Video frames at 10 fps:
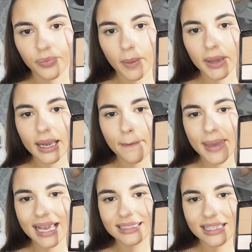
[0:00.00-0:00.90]
I'm going to
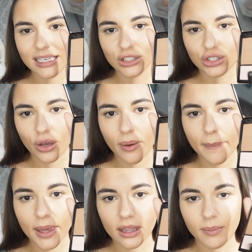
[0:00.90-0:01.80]
mix these 2
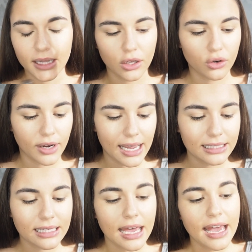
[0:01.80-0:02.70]
and put them in the
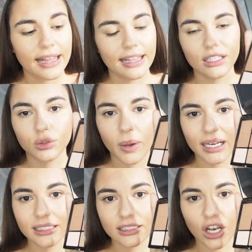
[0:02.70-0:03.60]
crease. This one
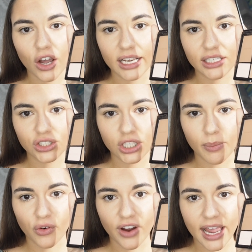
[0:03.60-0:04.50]
is slightly
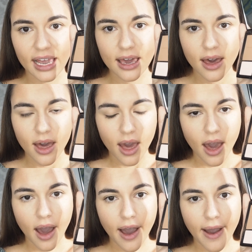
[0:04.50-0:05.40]
shimmery,
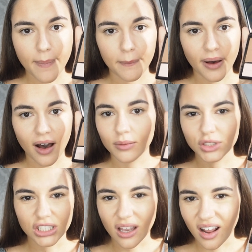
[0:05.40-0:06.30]
but I'm
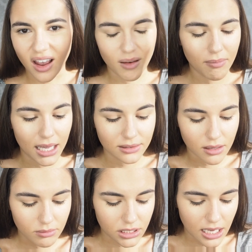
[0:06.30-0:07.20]
just going to mix
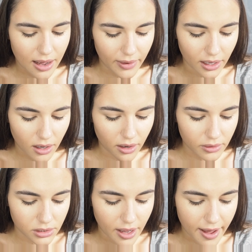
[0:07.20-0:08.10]
them and see how it
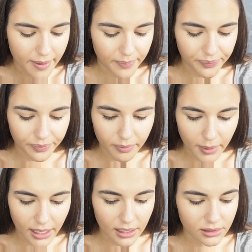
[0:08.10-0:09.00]
goes,
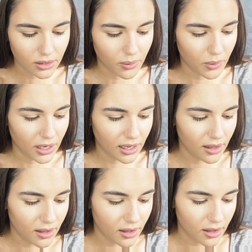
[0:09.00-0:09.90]
because I want to
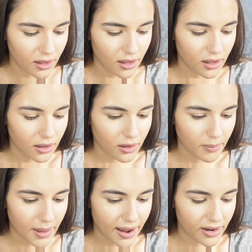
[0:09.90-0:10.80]

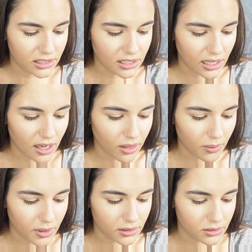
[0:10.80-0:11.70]
compare it to the other
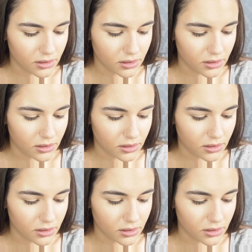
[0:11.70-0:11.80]
one.